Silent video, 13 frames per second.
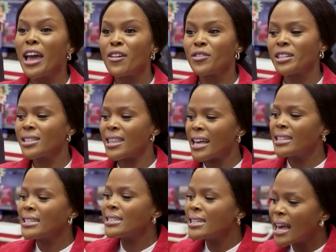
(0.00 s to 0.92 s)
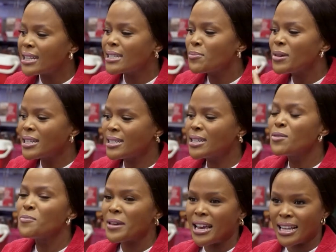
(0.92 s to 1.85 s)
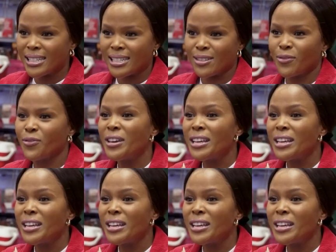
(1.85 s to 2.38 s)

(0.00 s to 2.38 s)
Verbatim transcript: flavors that sets Mister Beast's